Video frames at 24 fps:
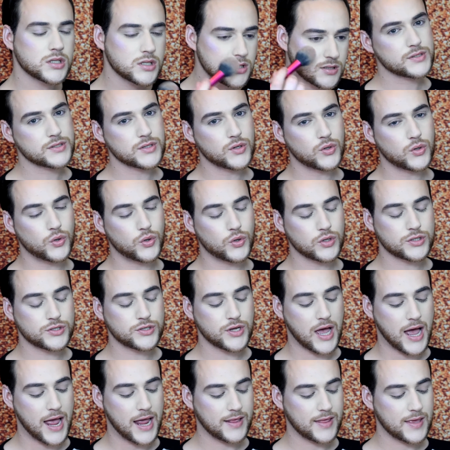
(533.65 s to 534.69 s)
So to
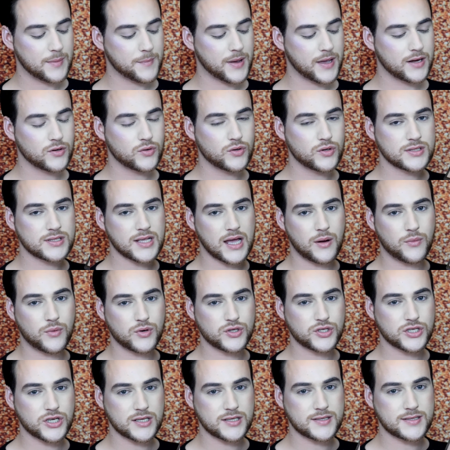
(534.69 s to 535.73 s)
highlight my nose, I will
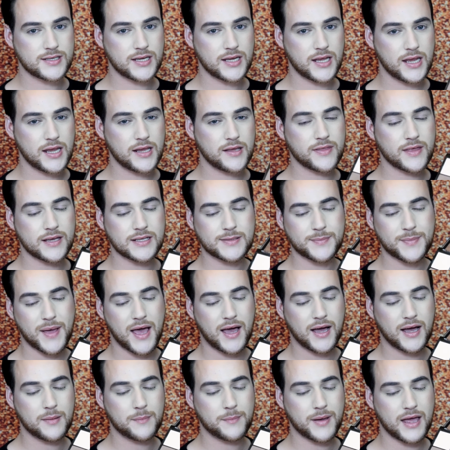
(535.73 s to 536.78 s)
just take this
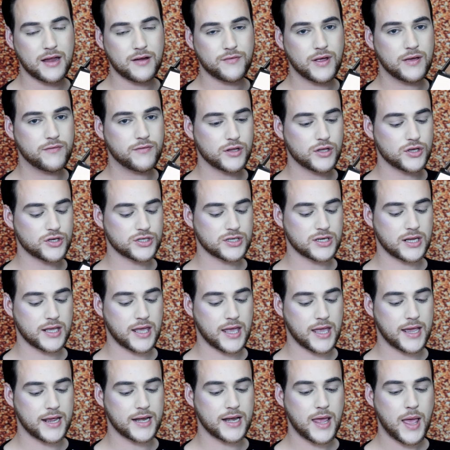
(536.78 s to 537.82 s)
palette by Revolution
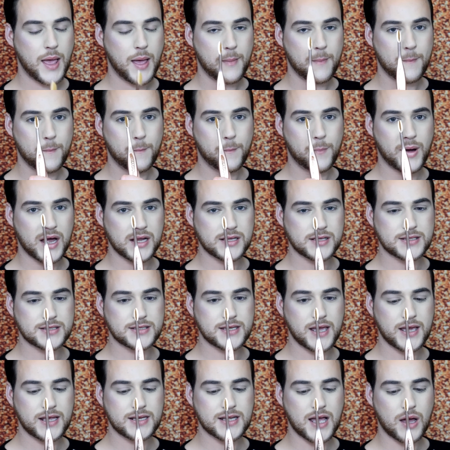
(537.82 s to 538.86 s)
again, but
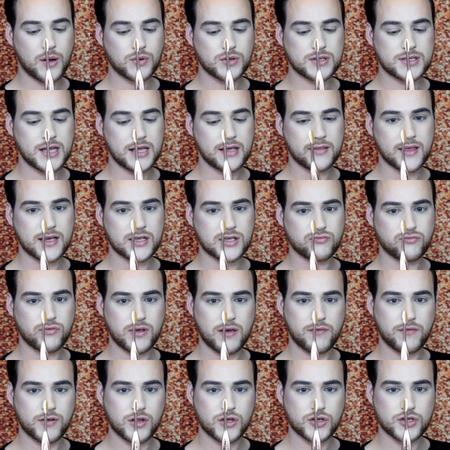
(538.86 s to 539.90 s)
instead I will take this
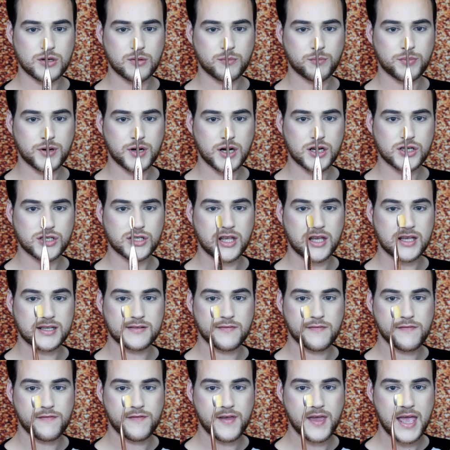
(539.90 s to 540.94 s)
Revolution brush that is
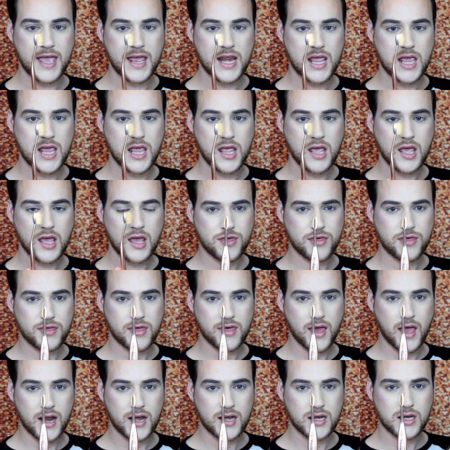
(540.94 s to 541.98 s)
very
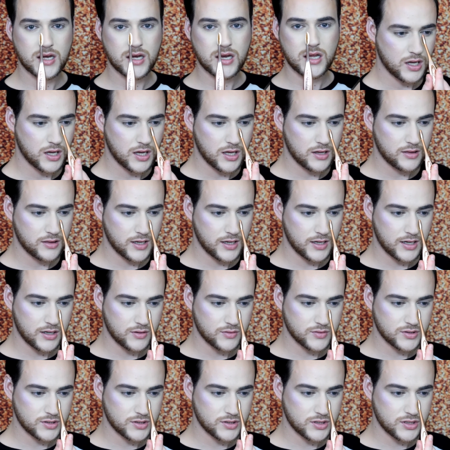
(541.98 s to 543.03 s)
thin, and then I'll
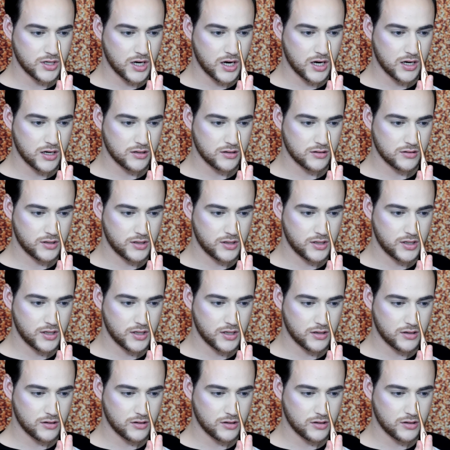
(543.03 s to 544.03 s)
start here